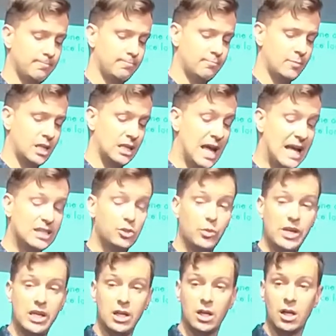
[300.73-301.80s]
Last
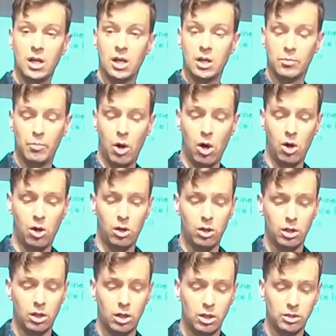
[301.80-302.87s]
week, Paul
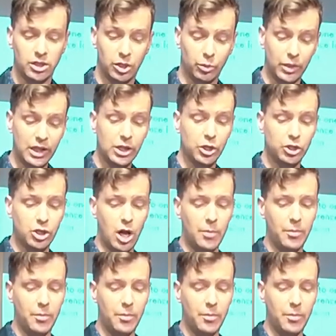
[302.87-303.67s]
did a really good job of